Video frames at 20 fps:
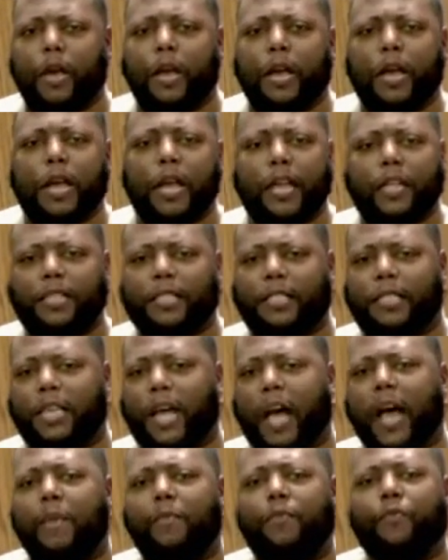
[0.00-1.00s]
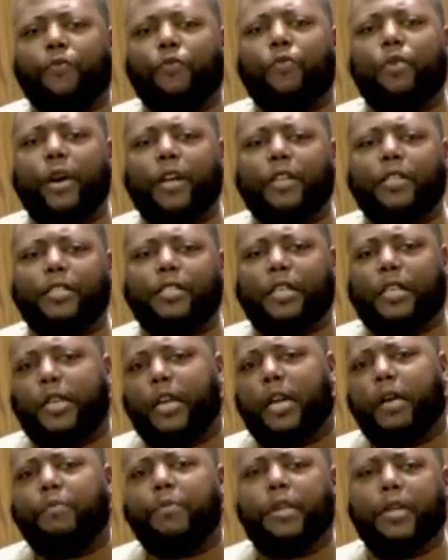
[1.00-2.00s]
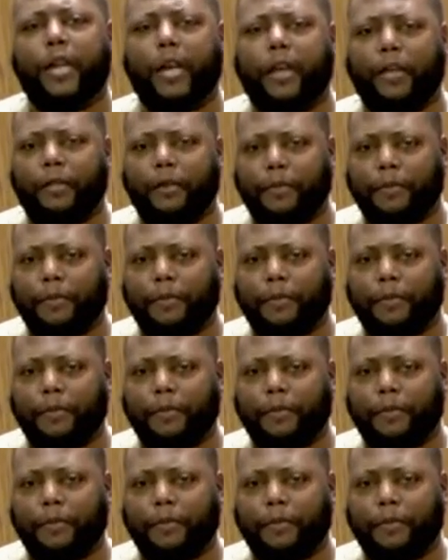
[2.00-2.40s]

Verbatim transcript: It's time for us to come together.